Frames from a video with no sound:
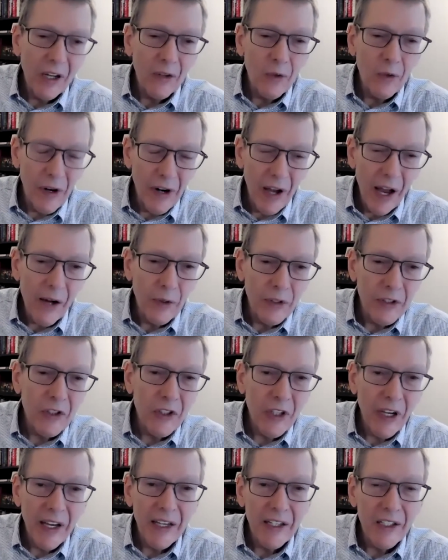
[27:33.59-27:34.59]
what I would
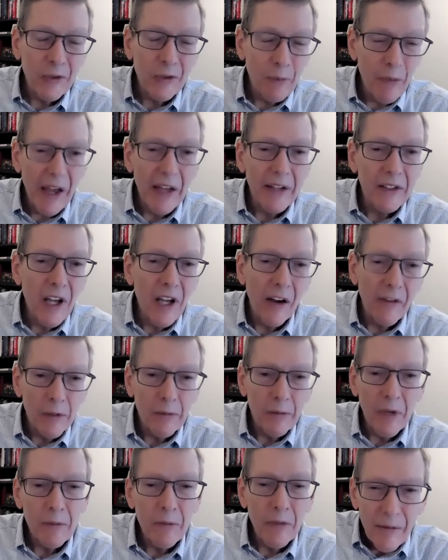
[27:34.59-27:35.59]
say is bad government.